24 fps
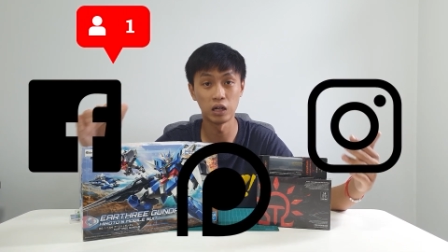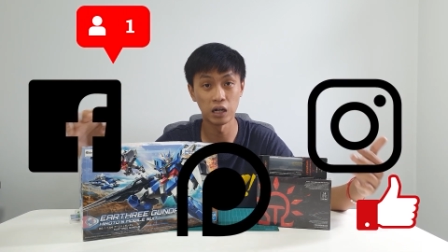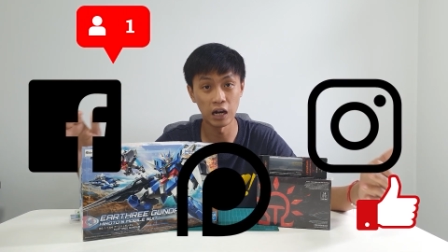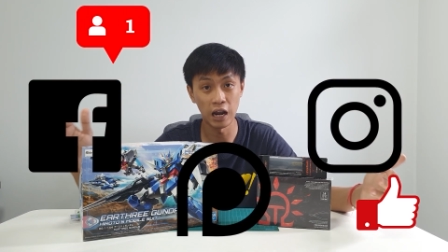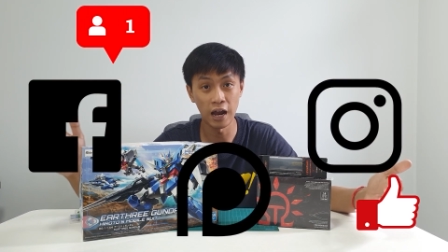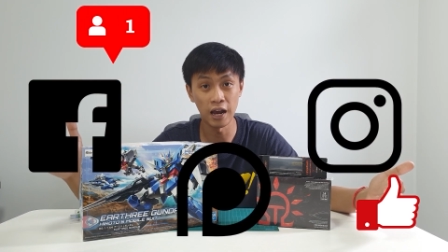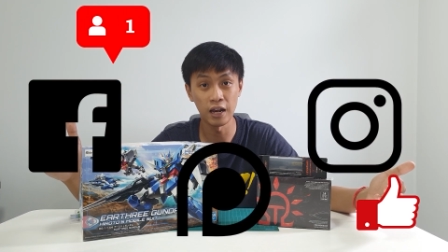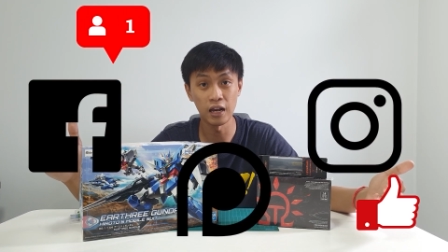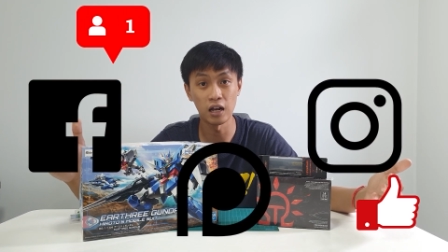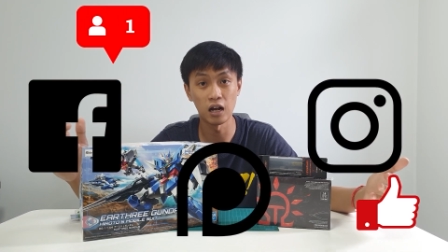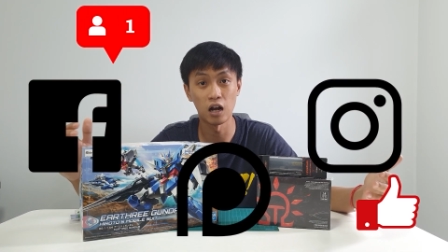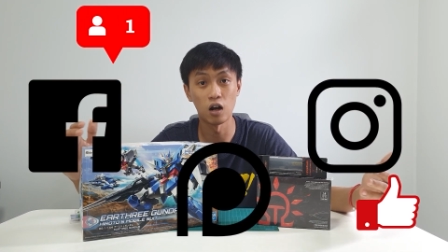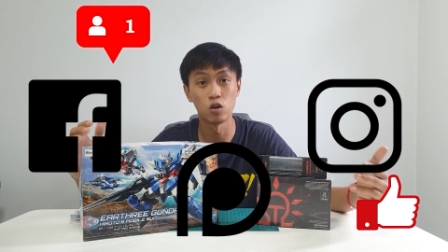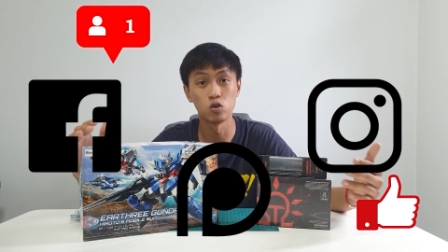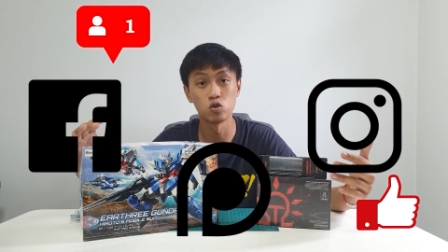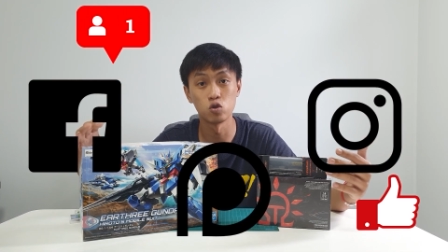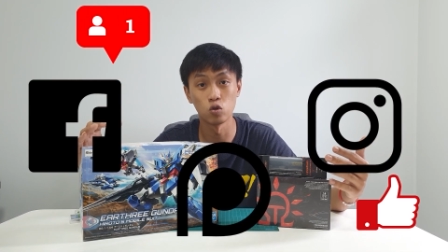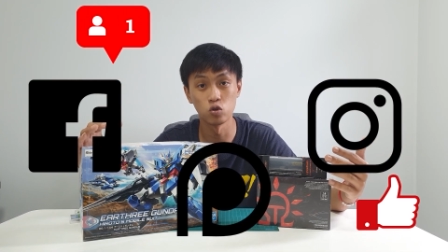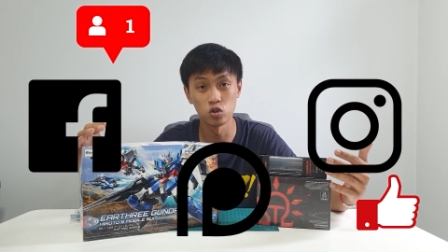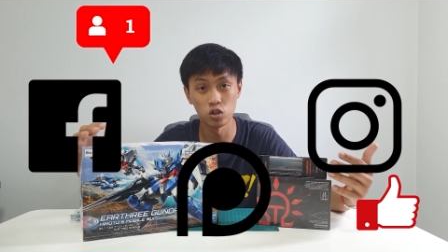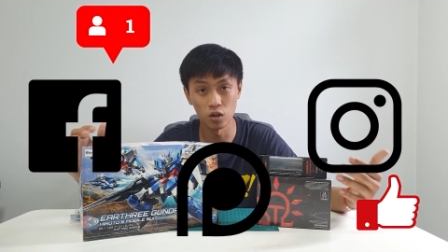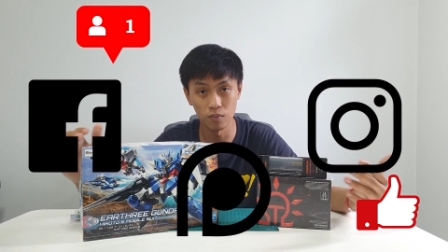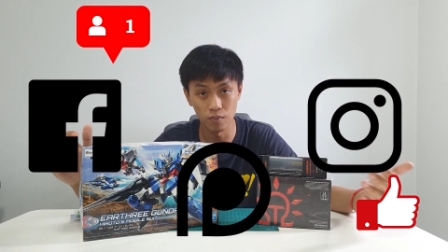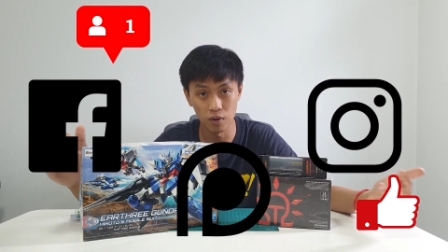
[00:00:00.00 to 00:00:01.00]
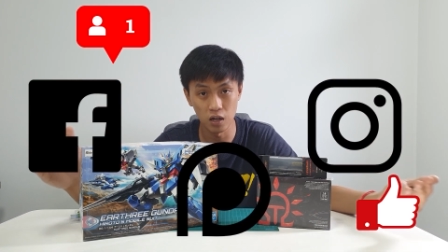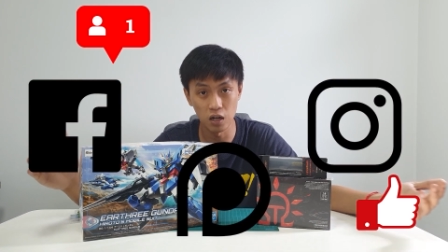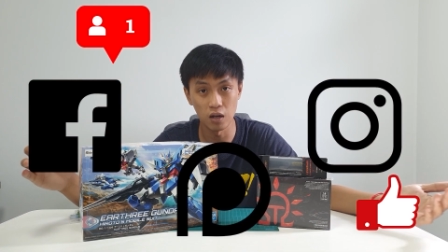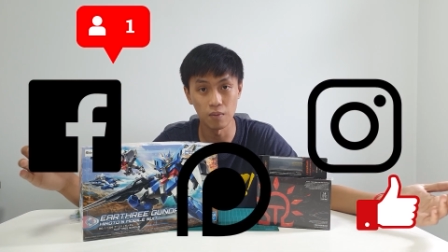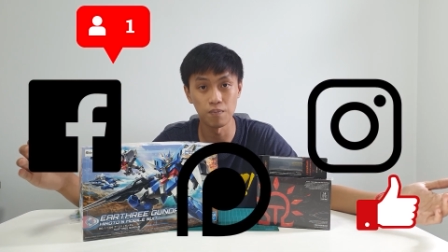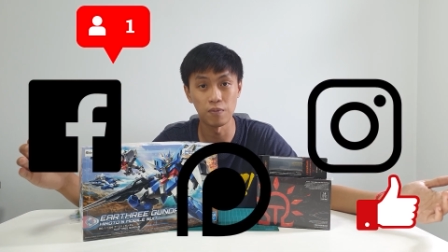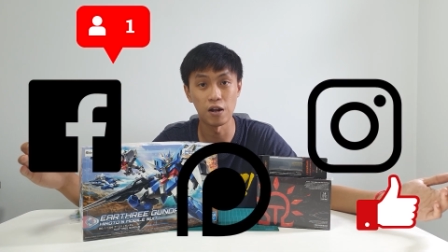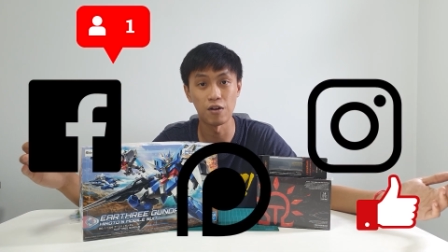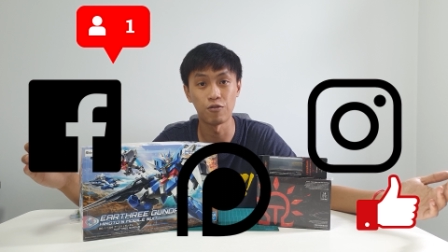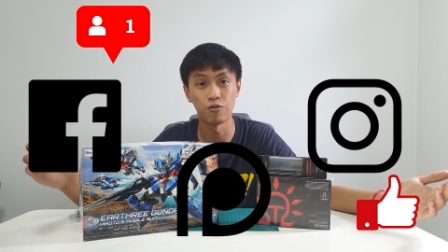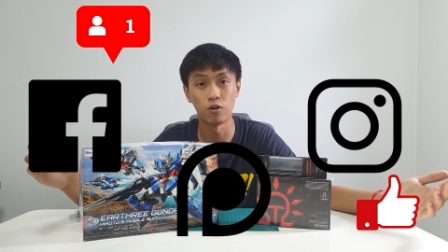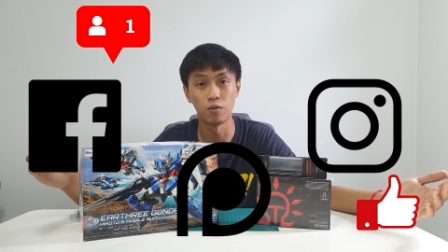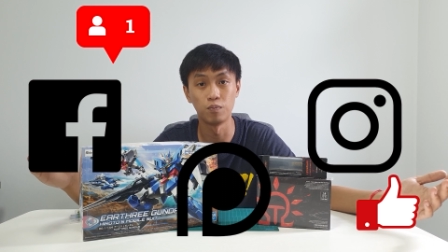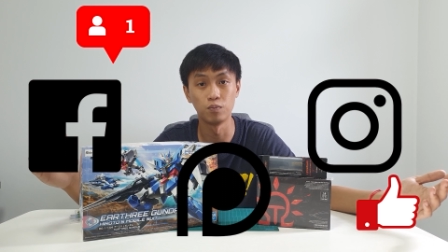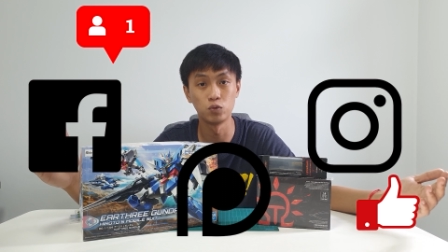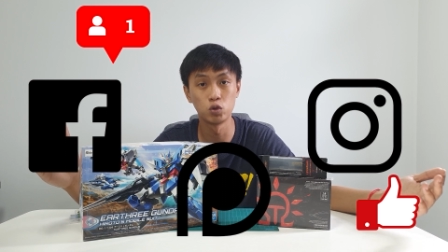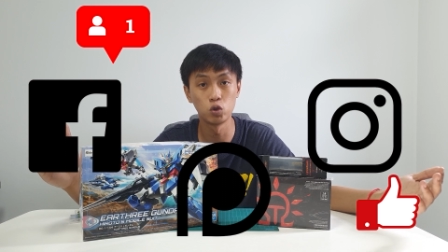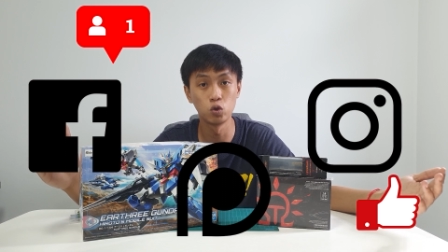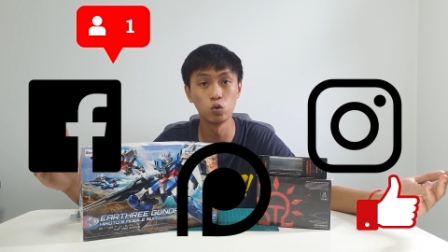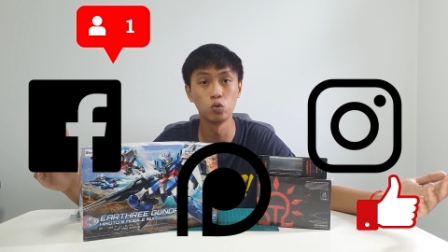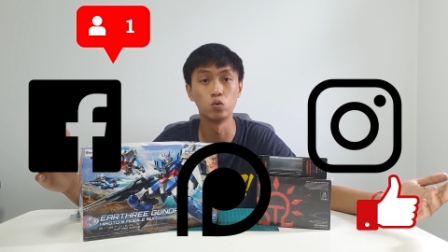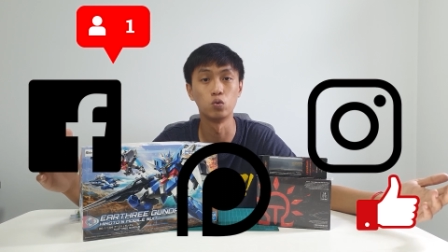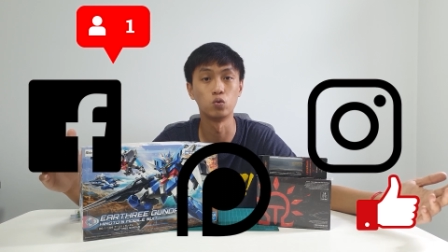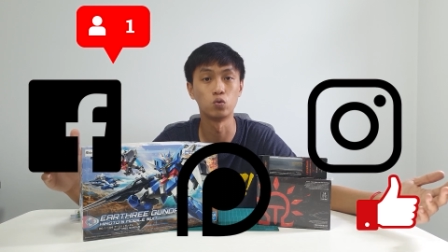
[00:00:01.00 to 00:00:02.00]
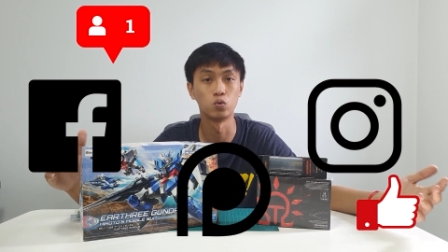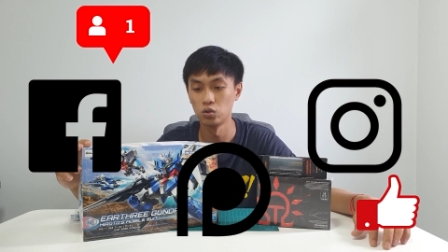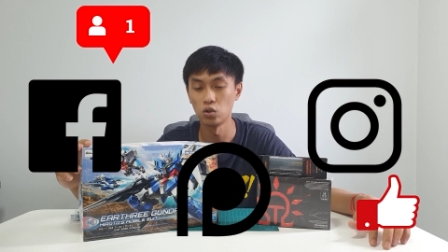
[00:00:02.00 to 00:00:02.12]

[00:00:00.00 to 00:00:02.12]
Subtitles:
like our social media platform too.